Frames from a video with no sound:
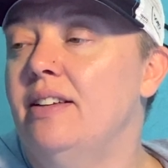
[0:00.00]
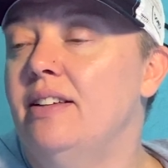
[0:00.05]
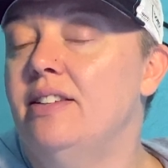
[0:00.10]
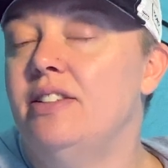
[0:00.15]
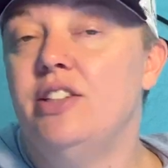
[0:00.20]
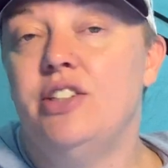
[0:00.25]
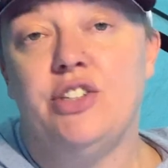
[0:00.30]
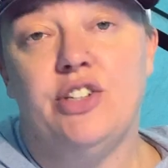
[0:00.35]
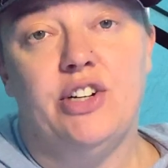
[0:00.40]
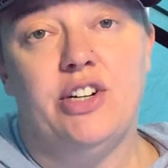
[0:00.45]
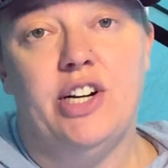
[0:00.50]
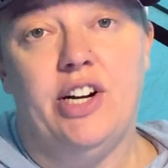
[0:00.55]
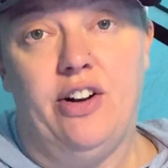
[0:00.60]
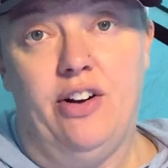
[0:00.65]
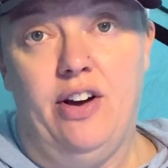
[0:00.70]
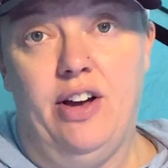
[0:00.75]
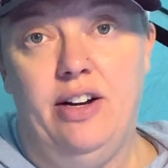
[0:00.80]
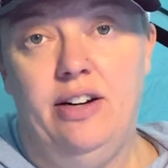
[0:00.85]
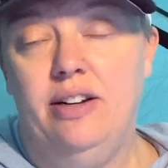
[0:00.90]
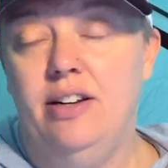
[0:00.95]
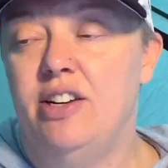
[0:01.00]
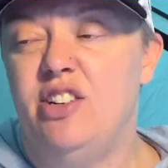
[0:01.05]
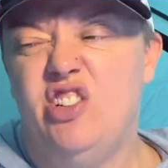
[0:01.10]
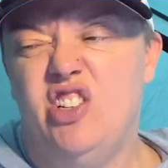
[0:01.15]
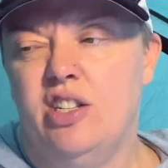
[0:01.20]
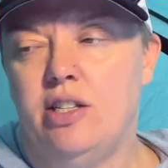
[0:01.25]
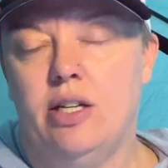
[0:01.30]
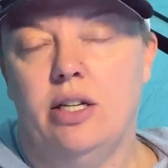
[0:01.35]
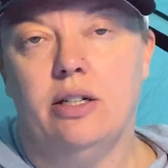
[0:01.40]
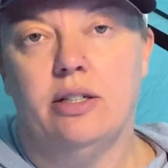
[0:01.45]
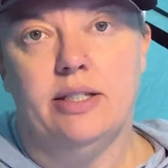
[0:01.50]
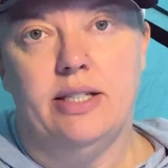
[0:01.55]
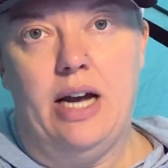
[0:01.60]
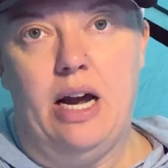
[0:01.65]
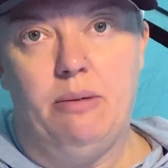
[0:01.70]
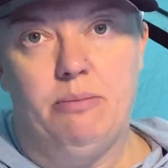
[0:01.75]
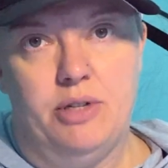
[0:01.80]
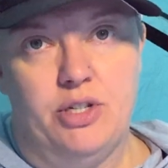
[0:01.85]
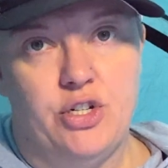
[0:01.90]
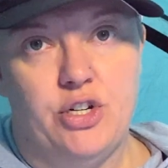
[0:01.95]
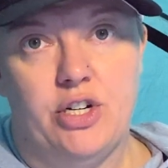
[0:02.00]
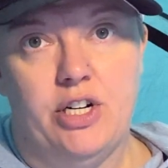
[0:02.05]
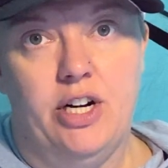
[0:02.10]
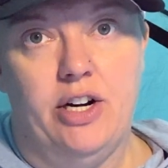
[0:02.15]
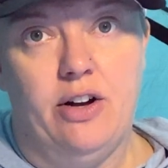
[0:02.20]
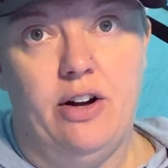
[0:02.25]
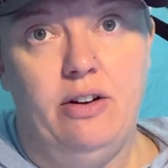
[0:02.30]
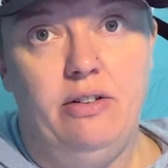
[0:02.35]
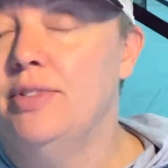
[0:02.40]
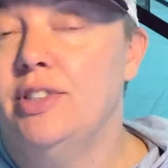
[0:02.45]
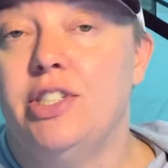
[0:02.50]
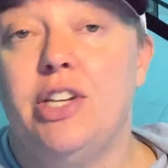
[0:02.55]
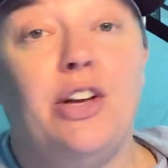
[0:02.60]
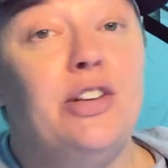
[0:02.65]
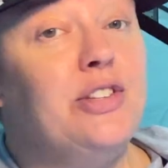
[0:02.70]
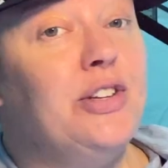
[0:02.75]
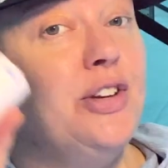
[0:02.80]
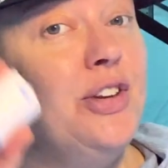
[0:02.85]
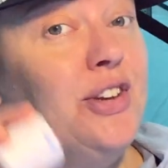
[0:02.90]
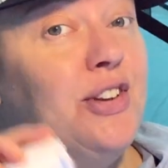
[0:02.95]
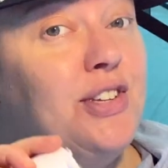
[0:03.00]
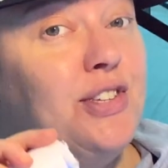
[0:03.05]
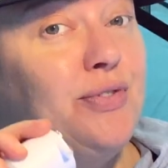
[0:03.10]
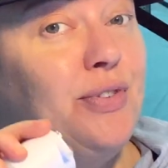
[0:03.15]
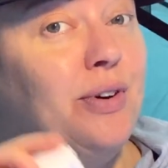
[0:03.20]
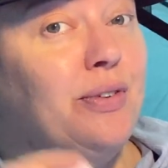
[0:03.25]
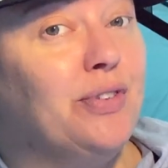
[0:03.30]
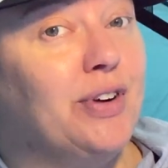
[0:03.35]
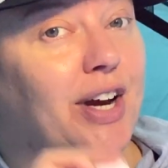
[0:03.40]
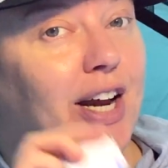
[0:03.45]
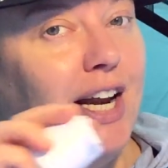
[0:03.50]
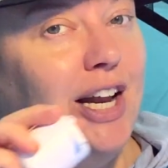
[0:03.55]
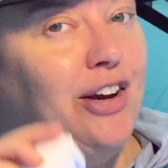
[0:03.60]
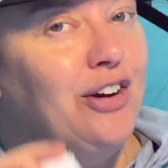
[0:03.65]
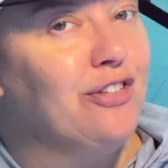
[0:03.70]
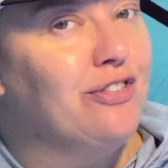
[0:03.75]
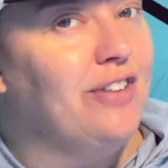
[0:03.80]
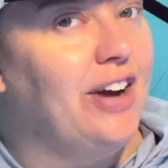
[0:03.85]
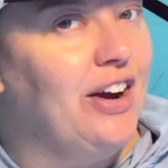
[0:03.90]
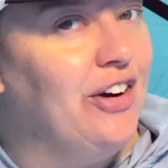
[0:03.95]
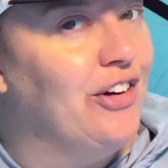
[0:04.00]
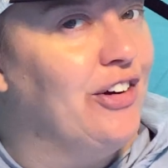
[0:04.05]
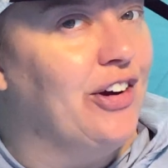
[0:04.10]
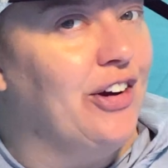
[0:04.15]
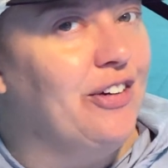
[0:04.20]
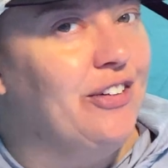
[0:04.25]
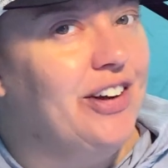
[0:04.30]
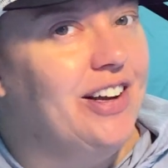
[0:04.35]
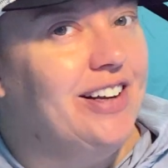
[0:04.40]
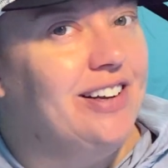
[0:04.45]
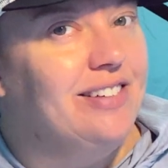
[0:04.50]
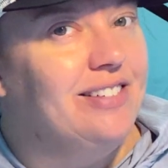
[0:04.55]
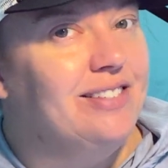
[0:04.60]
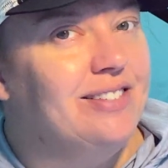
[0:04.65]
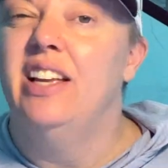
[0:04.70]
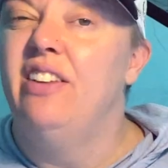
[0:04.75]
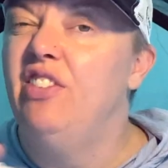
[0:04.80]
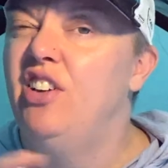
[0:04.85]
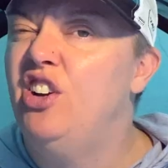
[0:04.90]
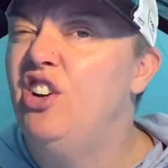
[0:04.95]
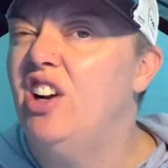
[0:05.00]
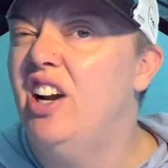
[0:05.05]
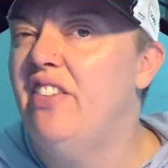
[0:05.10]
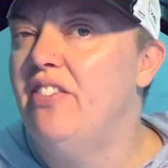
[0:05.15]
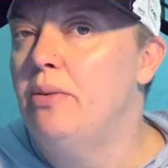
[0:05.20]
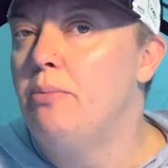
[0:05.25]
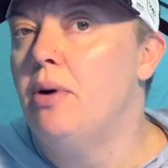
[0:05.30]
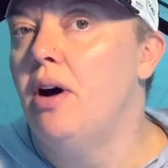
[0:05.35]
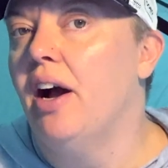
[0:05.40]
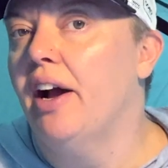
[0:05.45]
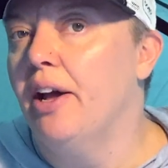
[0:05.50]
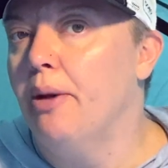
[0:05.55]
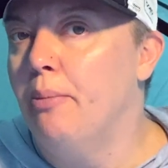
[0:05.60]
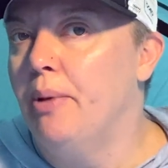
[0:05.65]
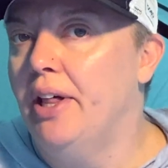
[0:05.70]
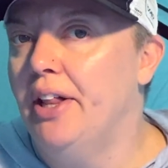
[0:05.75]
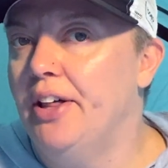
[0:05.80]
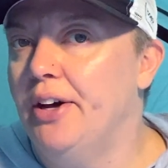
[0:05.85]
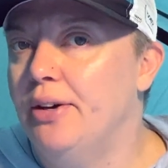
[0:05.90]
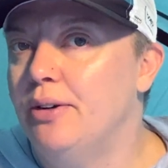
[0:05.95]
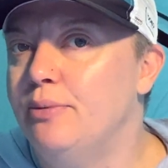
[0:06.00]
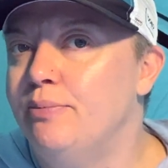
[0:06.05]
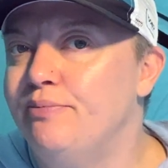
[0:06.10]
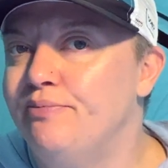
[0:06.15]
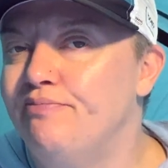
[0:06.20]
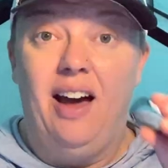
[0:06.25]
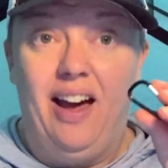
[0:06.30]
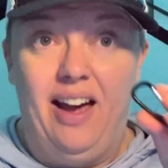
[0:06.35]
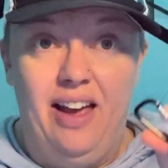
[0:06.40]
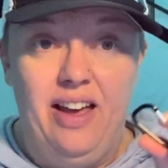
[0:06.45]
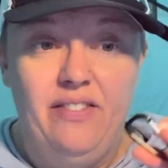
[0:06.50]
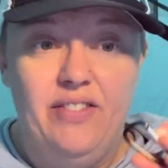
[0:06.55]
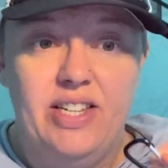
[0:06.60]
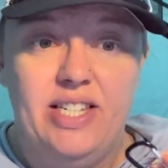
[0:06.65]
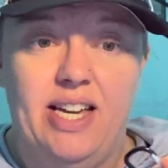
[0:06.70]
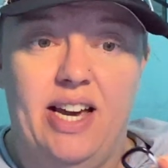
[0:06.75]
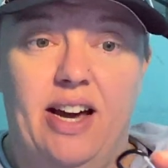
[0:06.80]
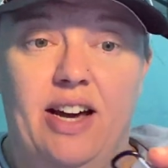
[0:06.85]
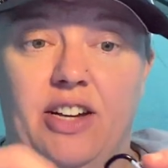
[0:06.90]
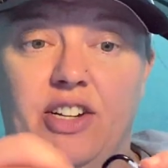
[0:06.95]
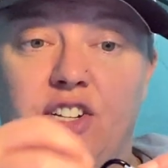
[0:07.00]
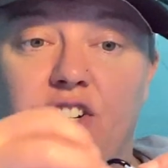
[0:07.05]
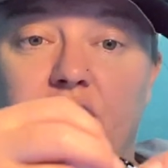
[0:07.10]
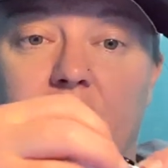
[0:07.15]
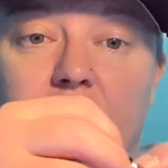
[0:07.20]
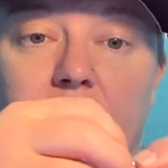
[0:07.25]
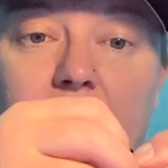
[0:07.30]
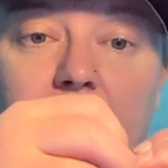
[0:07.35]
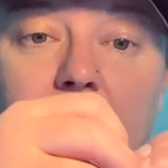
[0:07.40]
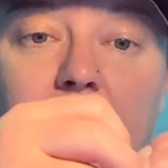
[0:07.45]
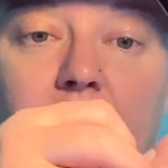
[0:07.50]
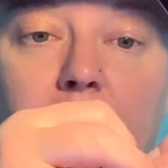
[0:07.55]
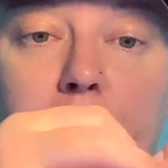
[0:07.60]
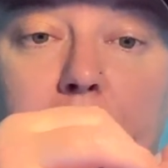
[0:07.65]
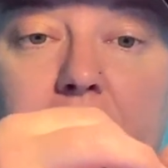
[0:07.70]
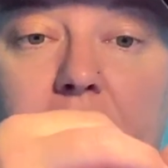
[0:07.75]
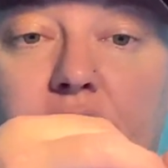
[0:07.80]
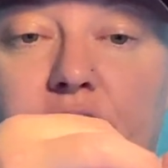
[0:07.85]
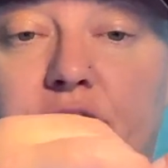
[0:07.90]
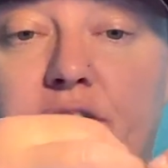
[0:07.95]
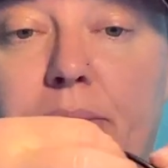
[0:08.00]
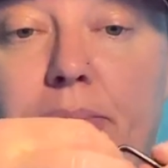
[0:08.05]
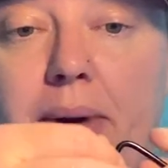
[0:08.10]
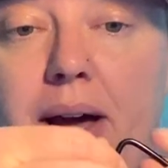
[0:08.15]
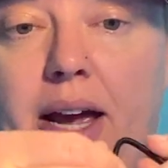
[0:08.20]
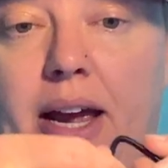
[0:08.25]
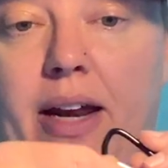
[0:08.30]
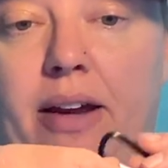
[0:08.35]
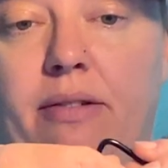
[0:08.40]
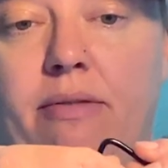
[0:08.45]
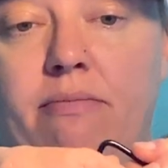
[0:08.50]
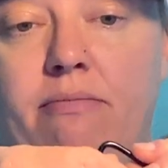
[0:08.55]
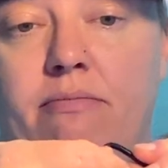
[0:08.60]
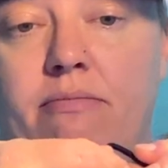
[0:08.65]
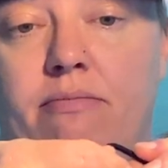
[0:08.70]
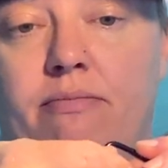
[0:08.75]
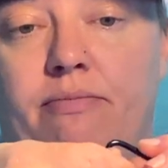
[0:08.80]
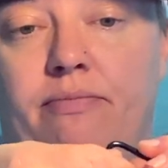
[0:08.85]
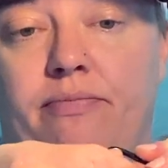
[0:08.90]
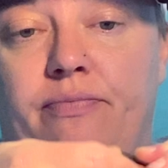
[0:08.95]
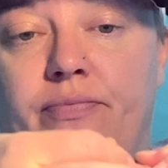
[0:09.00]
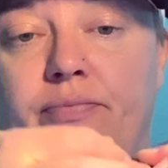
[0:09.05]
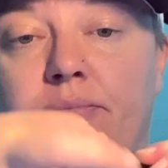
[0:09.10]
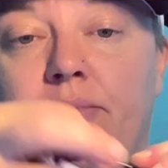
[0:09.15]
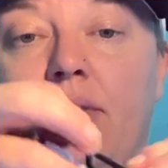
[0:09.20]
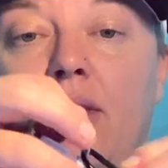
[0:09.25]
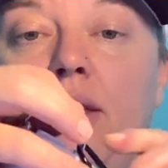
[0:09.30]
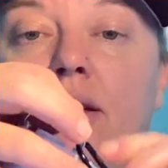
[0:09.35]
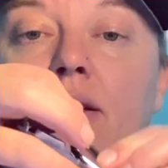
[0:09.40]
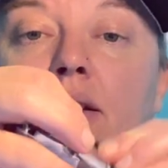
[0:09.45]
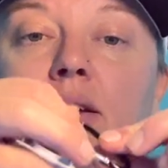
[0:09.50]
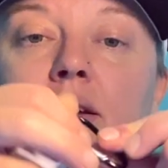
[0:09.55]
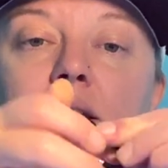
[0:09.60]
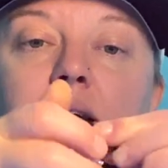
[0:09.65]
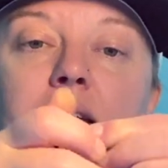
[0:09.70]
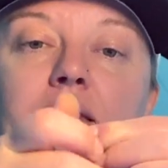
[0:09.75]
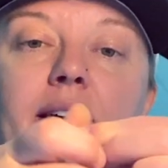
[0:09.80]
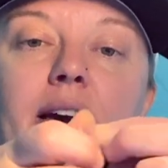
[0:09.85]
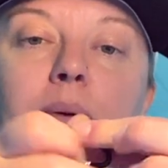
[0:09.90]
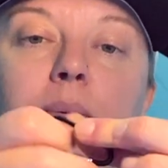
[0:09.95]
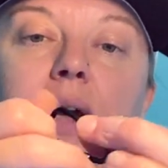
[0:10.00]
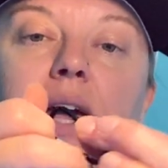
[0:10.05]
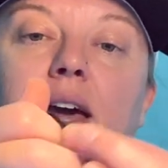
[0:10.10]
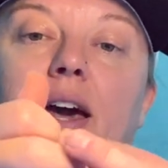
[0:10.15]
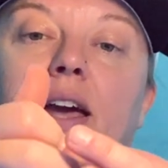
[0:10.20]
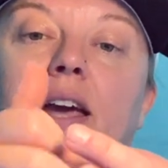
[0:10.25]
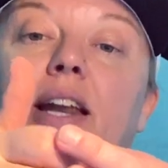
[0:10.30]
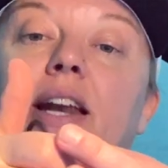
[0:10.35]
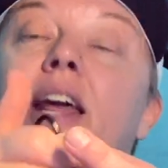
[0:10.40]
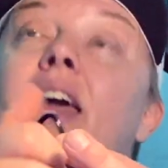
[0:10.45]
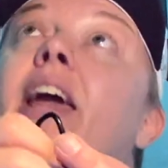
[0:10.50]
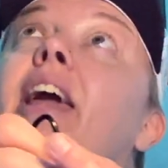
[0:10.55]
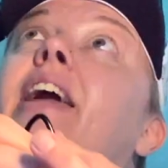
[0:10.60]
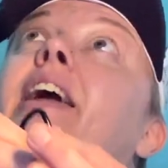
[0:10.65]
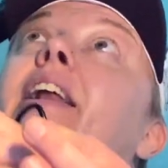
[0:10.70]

to turn it on, and just single tap to turn it off. It's also useful for getting your fire going if you don't have a pocket bellow. I have attached a carabiner to mine, and that way I can hang